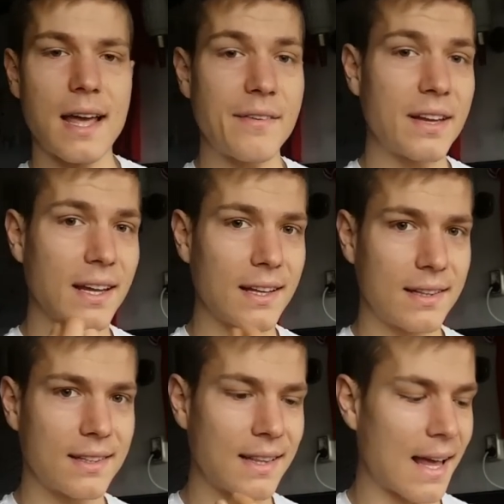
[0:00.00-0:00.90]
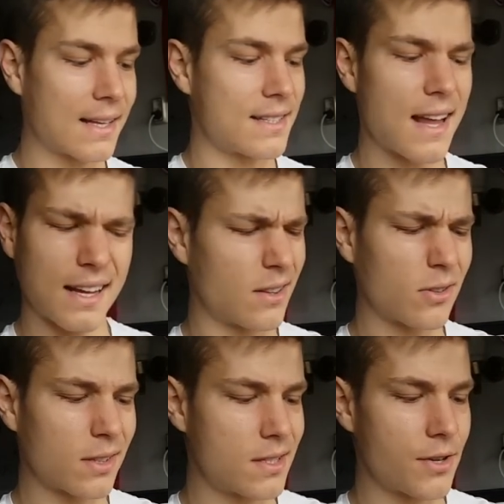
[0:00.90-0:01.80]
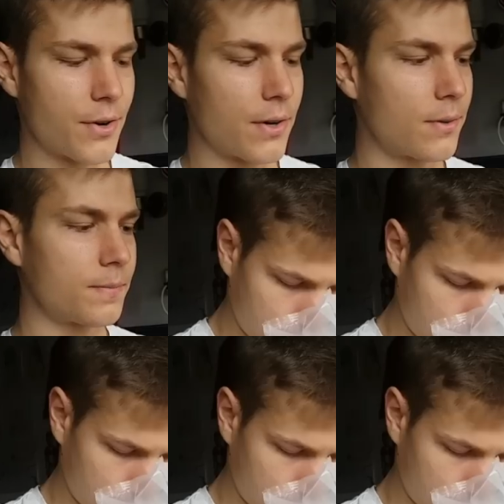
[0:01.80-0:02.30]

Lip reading: having it like a snack, not cereal.